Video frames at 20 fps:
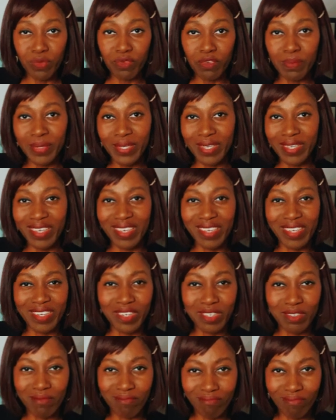you for being
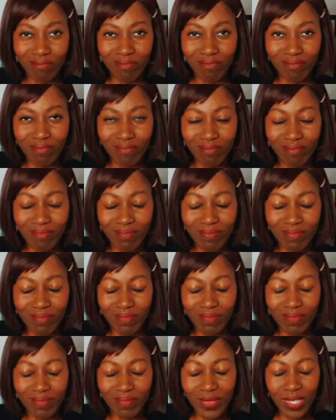here.
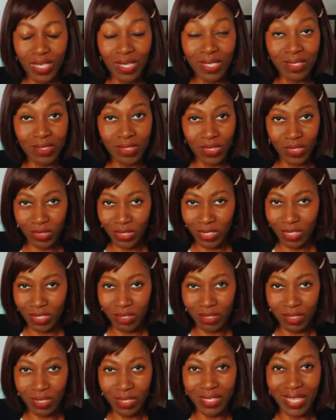And
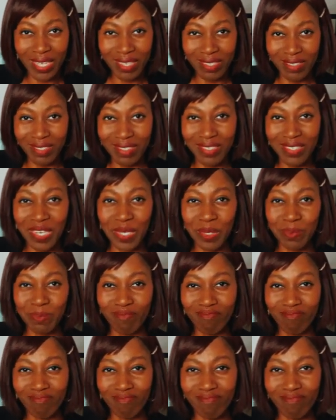until next time.